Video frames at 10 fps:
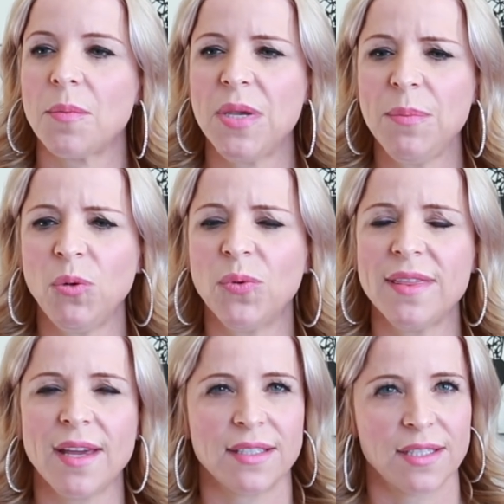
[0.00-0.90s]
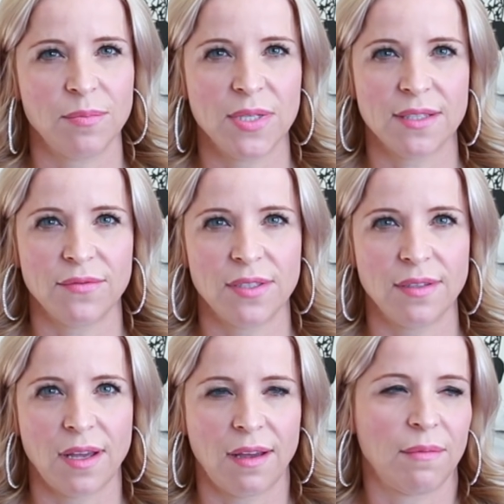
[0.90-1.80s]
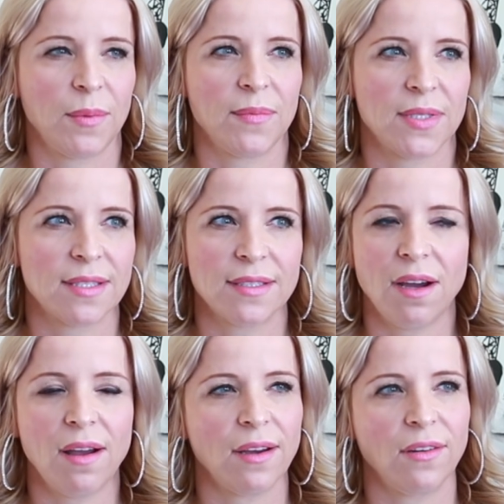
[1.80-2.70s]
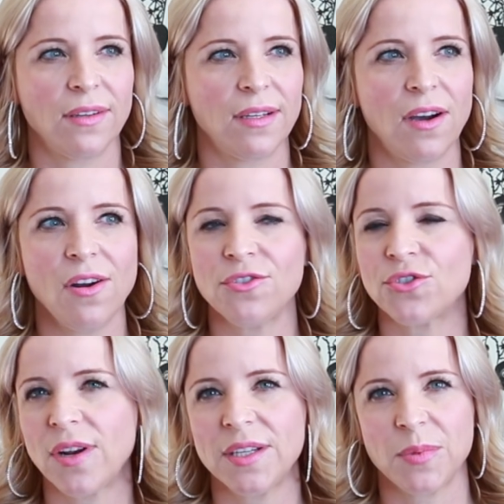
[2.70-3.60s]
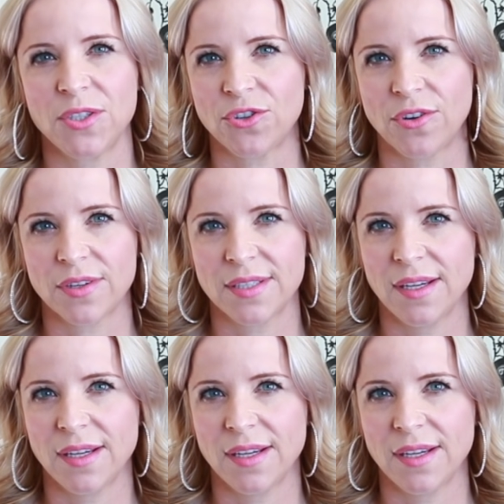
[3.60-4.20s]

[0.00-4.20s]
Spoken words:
people with that dismissive style aren't trying to be jerks.